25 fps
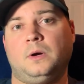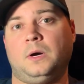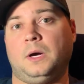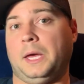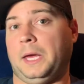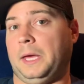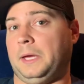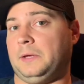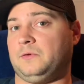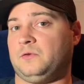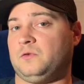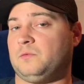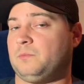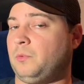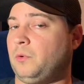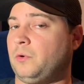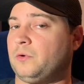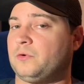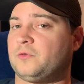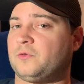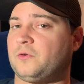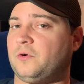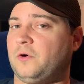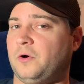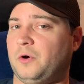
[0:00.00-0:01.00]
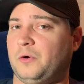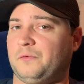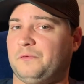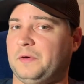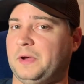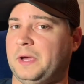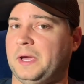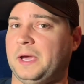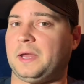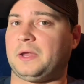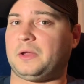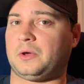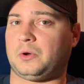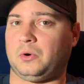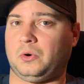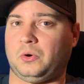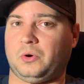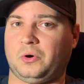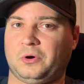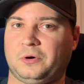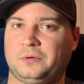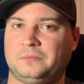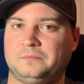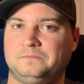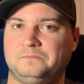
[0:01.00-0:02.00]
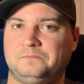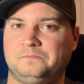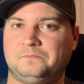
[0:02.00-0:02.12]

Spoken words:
a sports car if I had a car,